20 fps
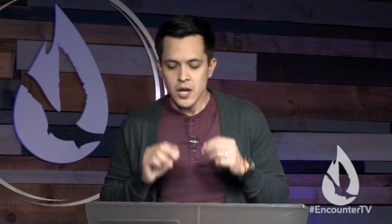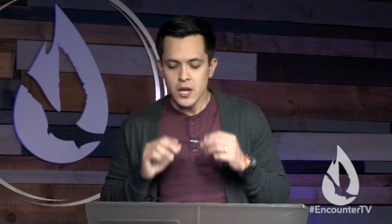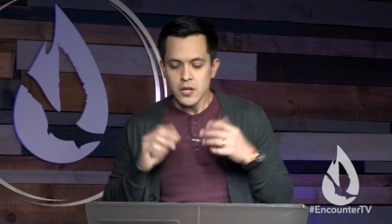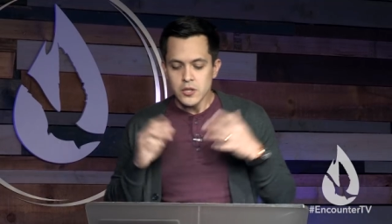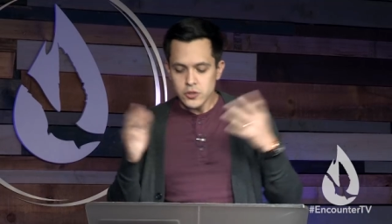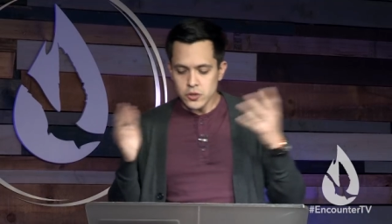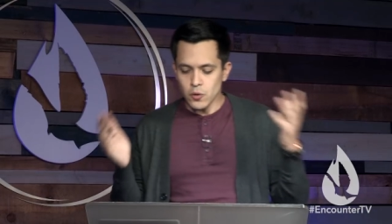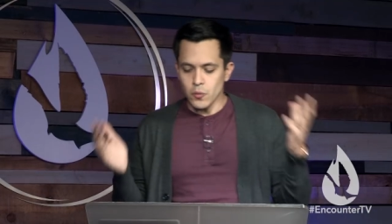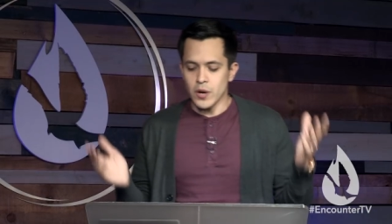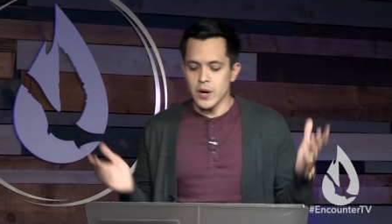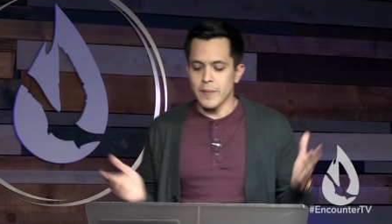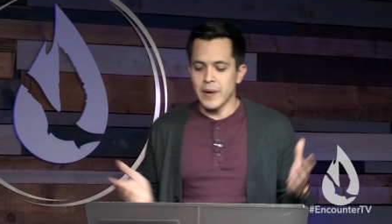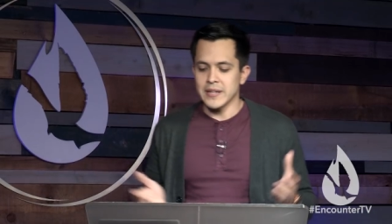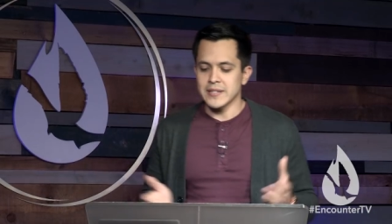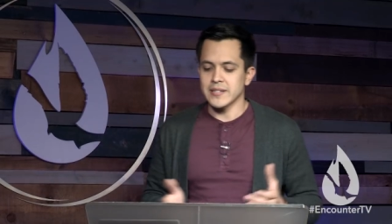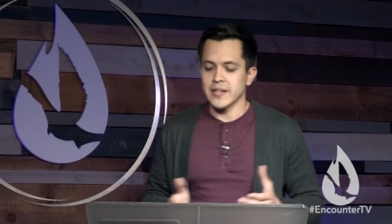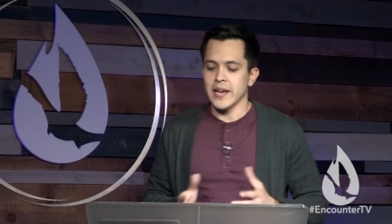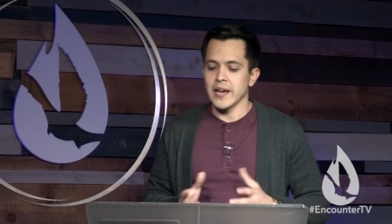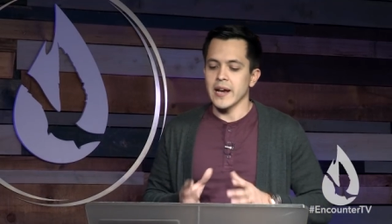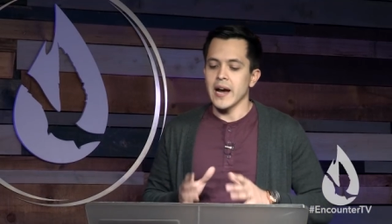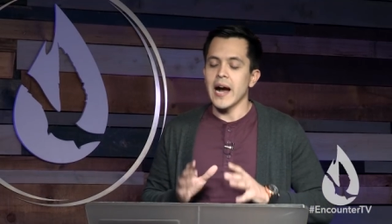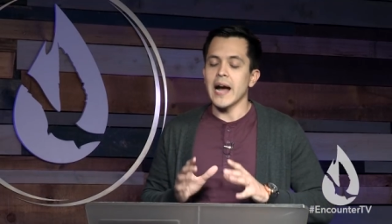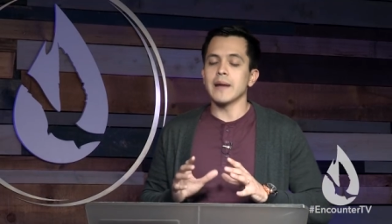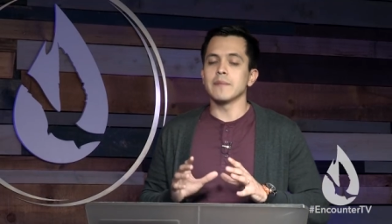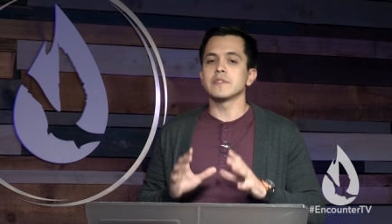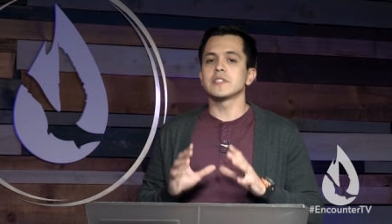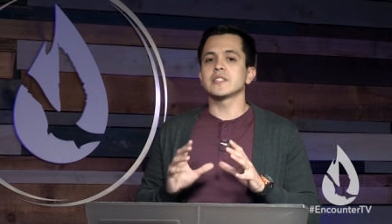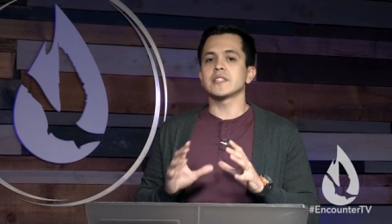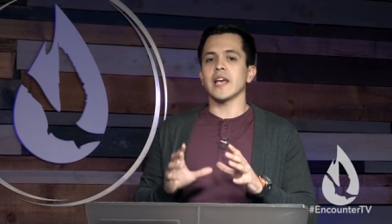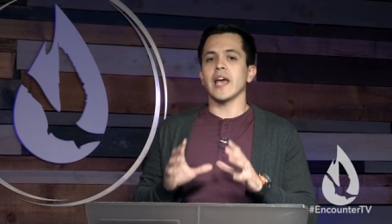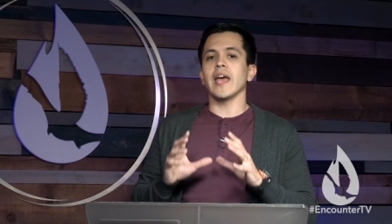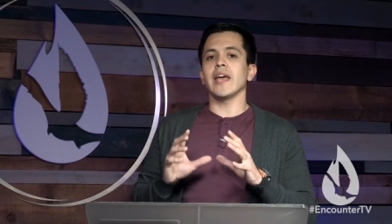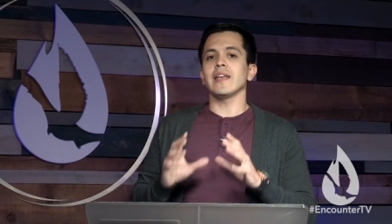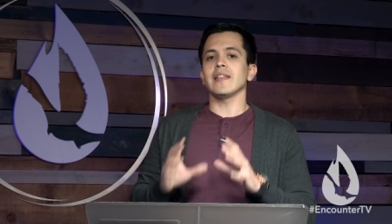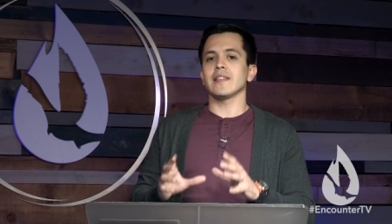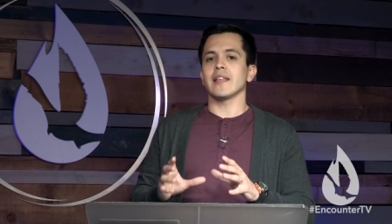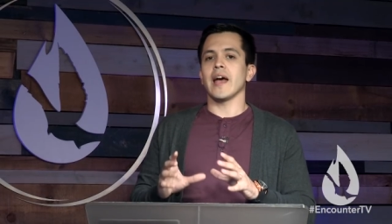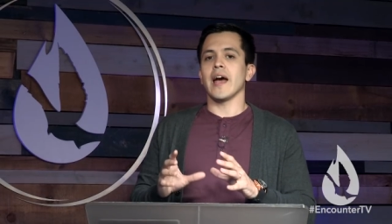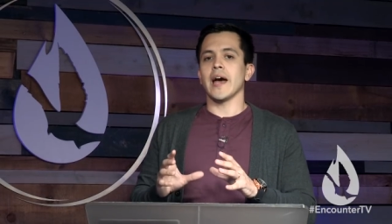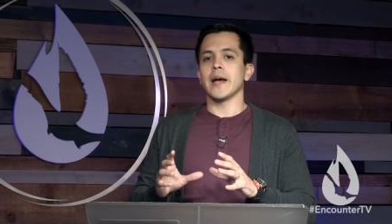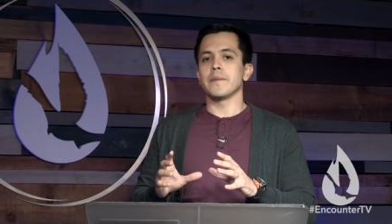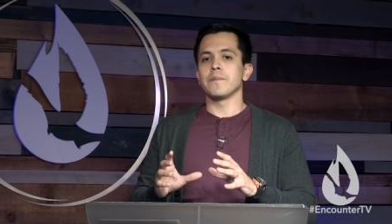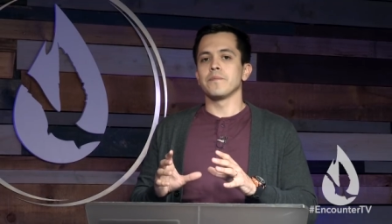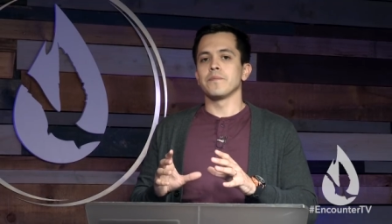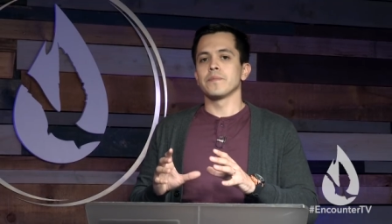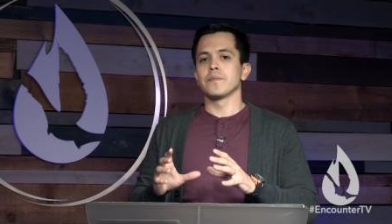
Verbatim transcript: So, what am I saying? I'm saying that